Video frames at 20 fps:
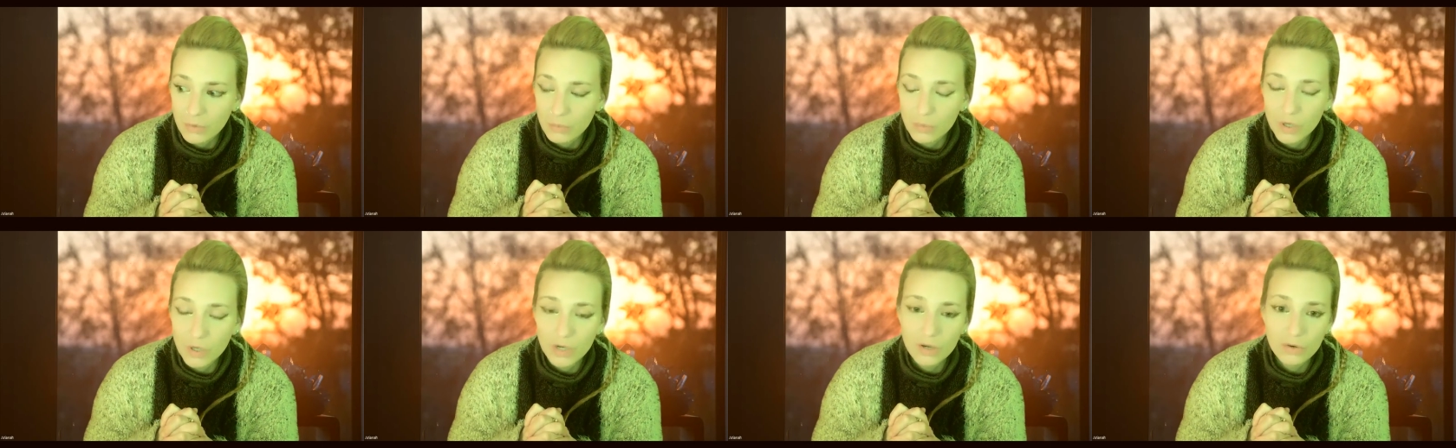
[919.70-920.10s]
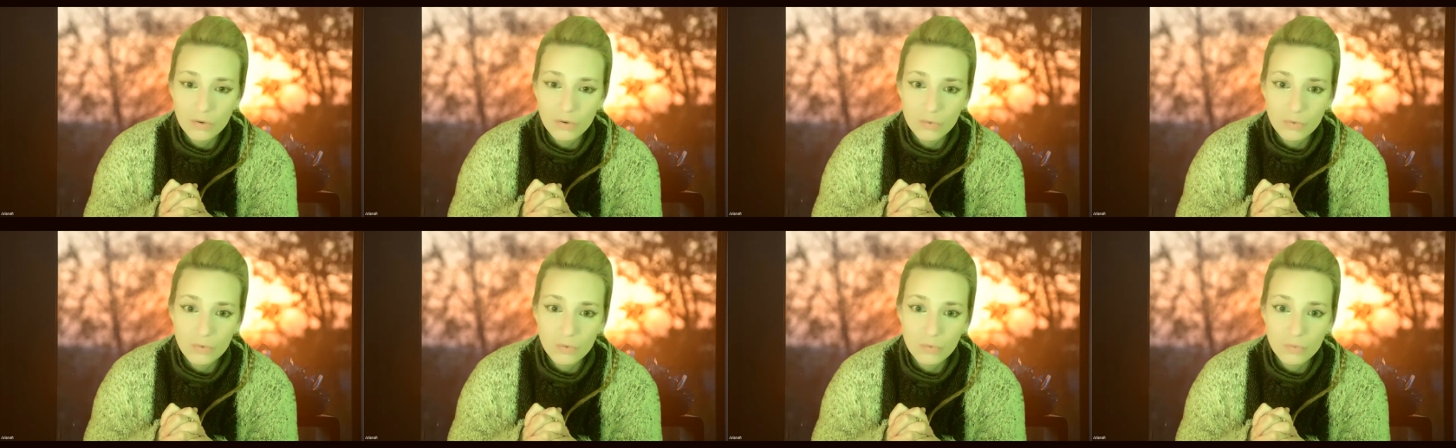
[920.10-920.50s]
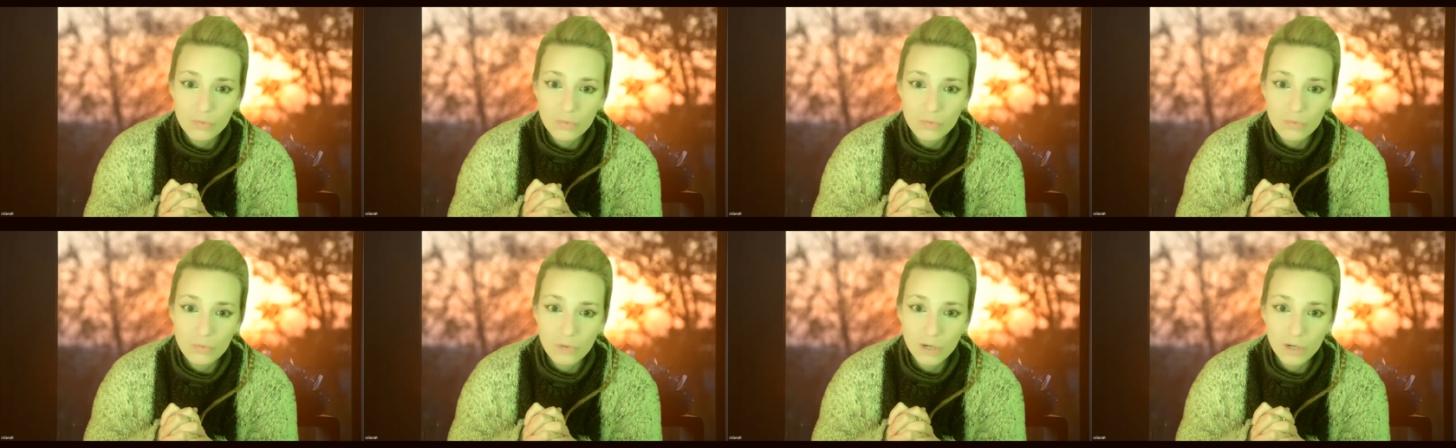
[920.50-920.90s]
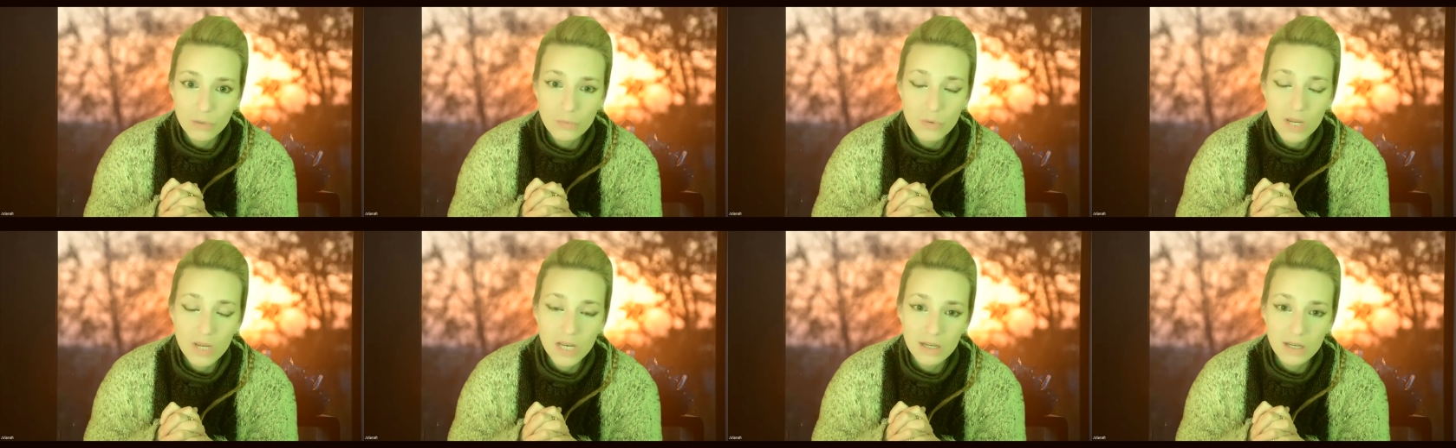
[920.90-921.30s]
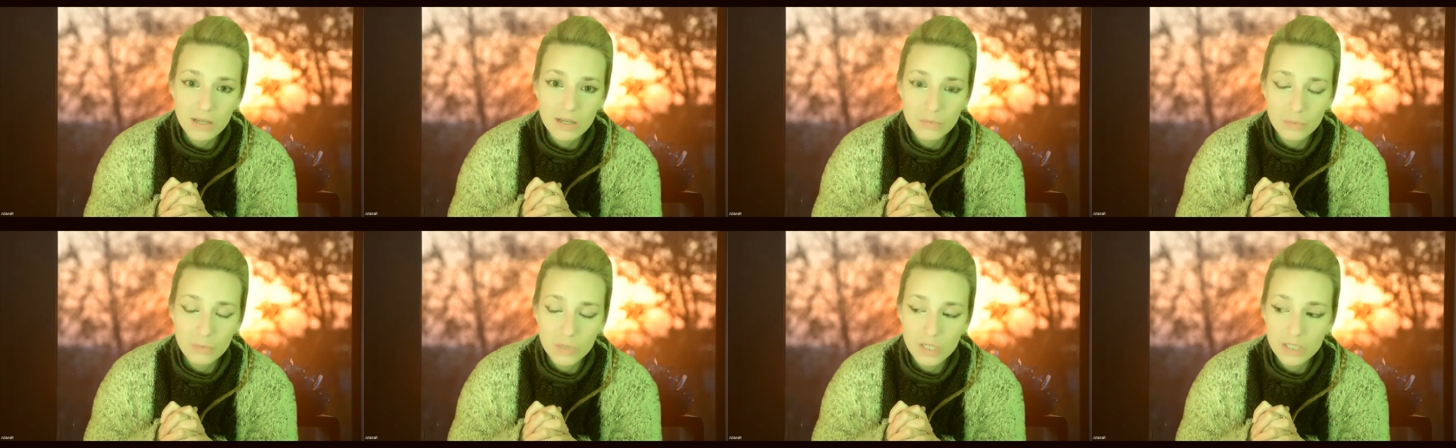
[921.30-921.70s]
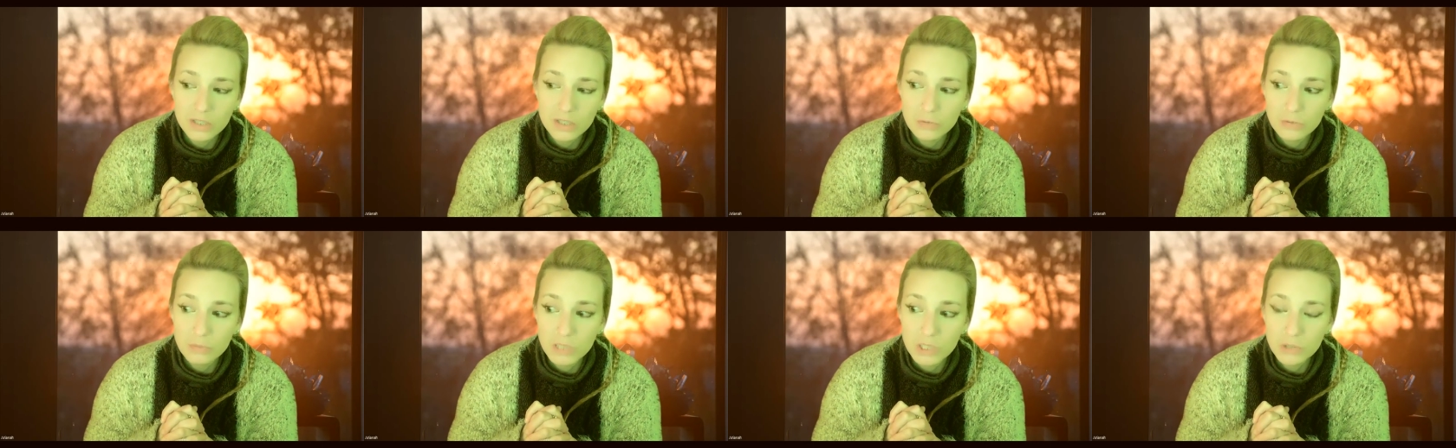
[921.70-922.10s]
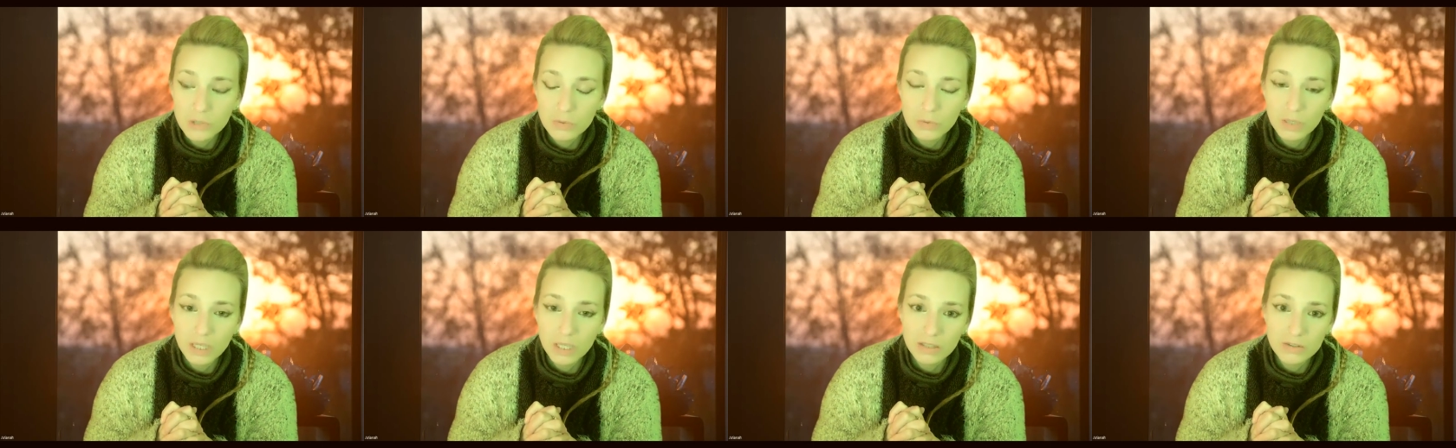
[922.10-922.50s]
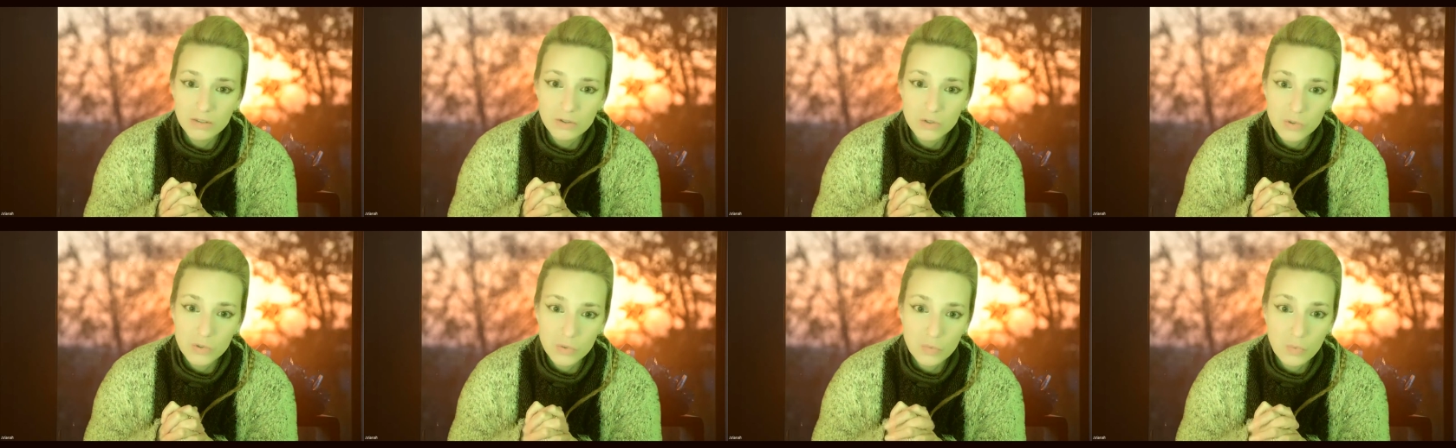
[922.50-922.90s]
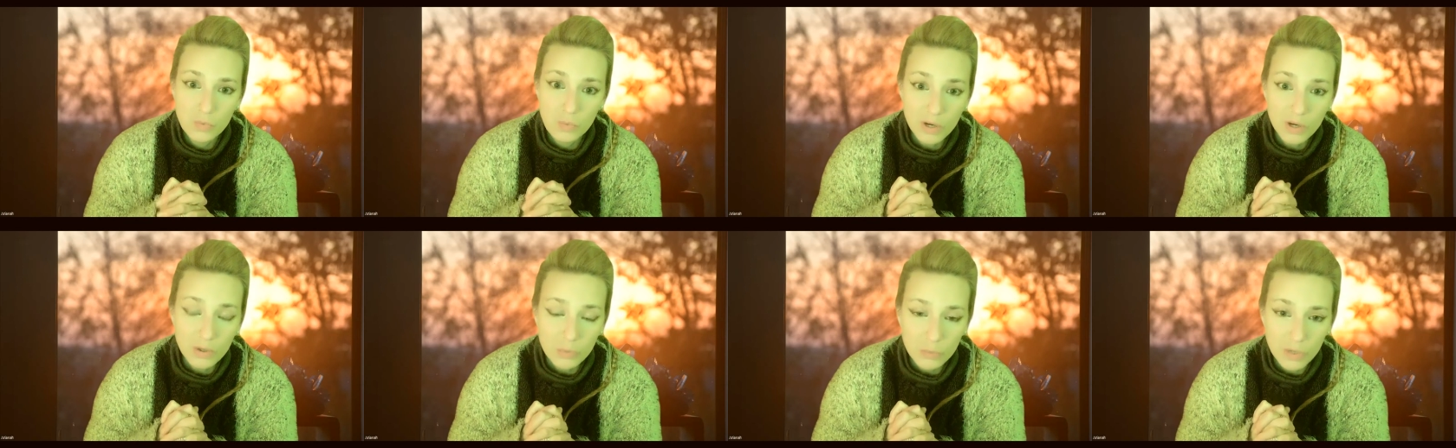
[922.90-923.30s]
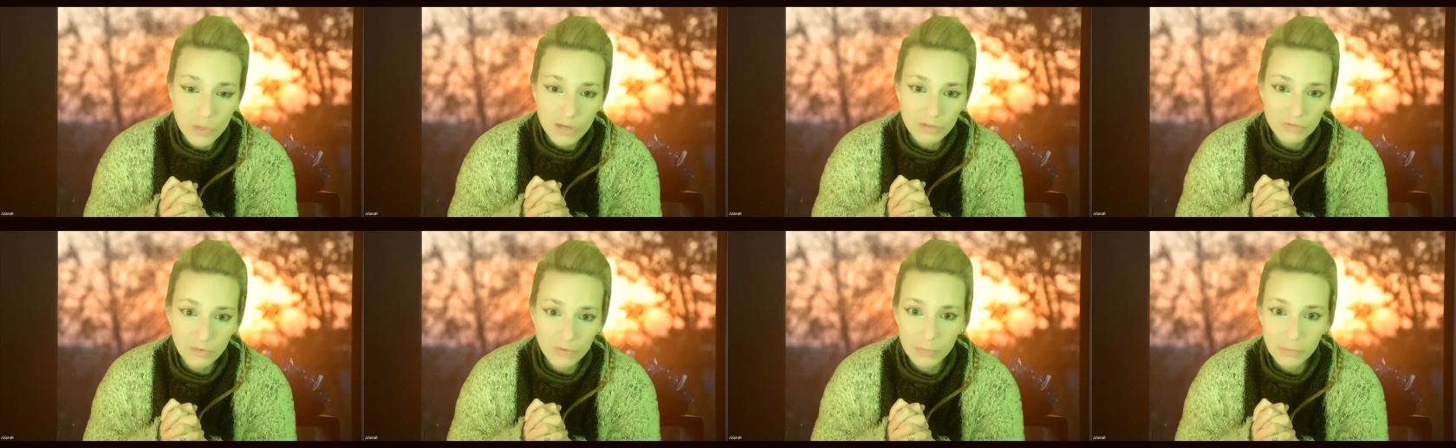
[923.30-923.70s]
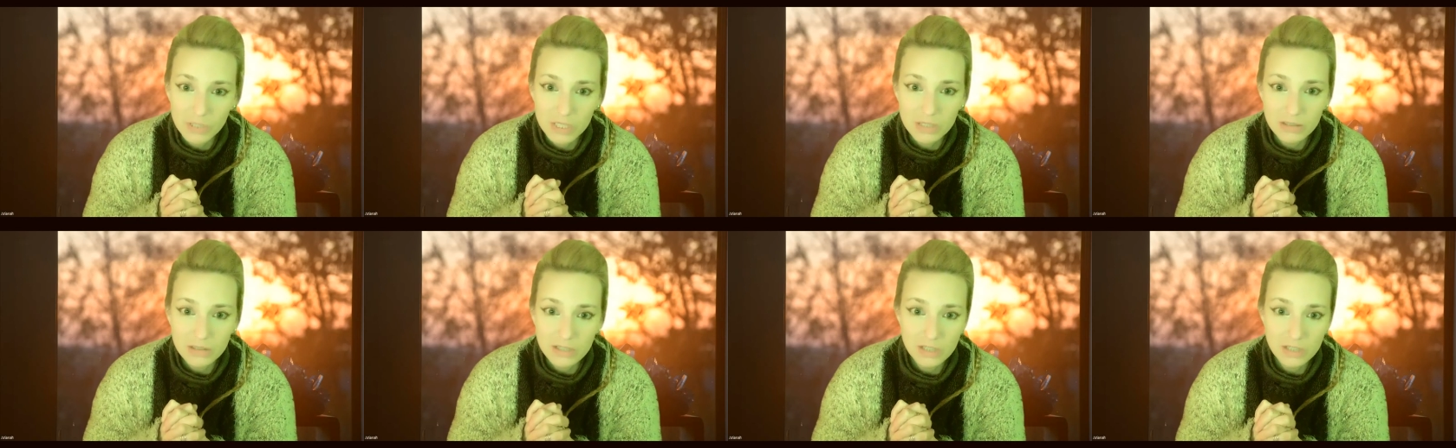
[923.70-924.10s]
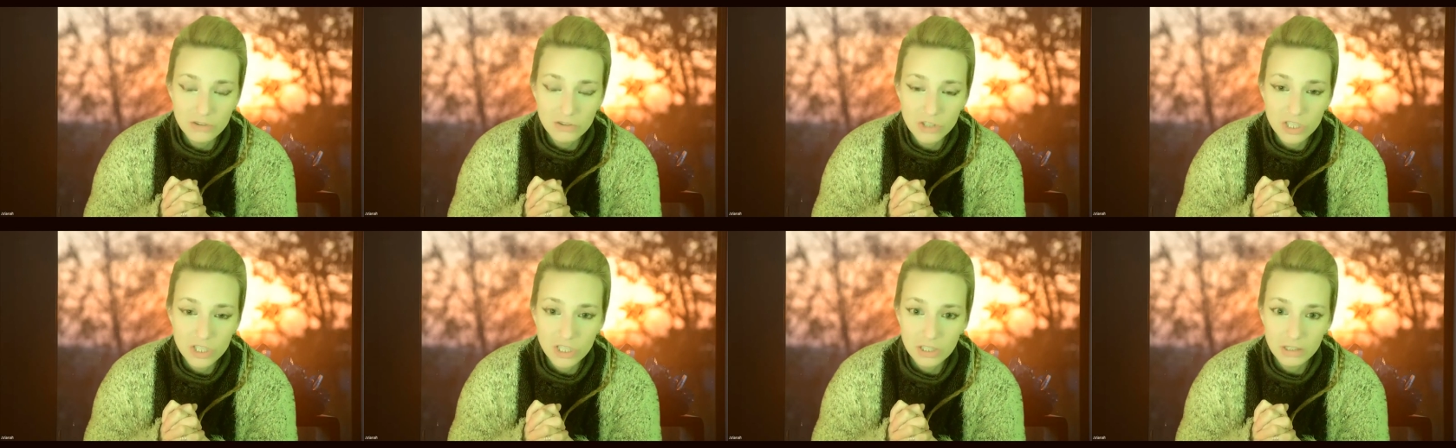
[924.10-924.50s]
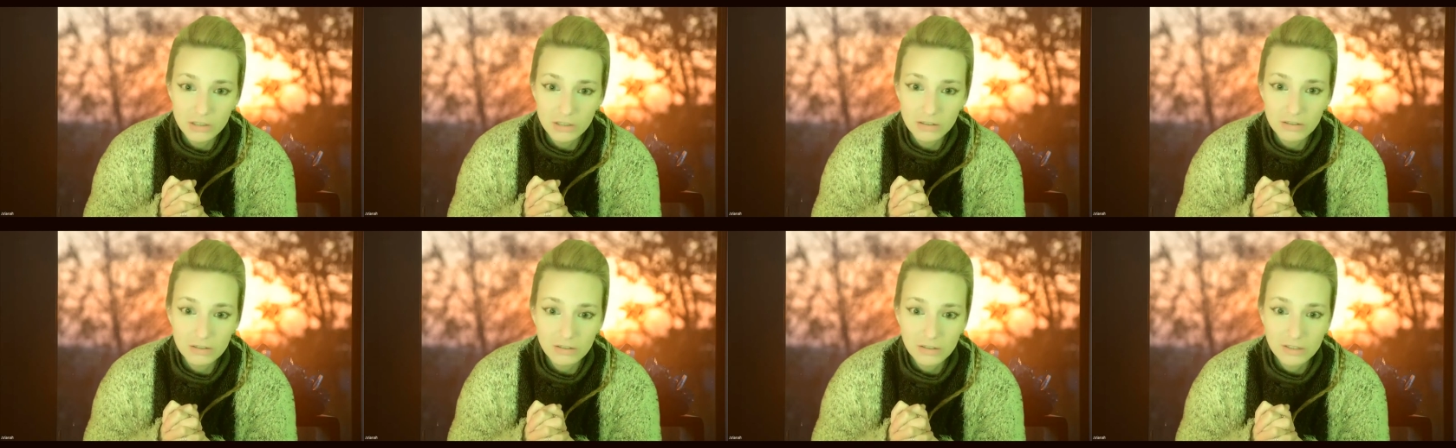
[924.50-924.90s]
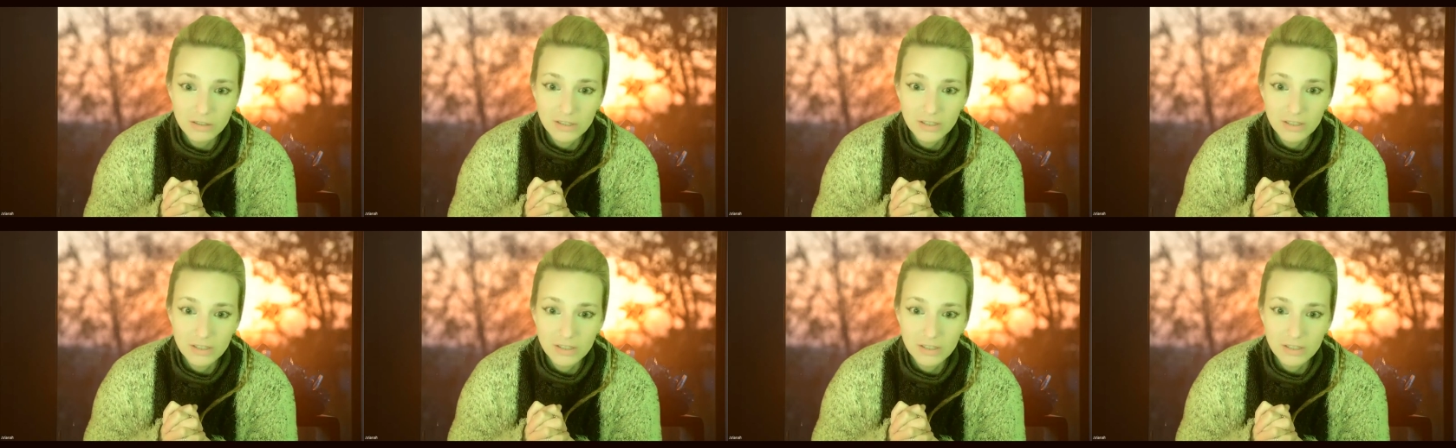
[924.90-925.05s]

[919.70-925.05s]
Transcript: what what really we need to be doing is to run away from these engineered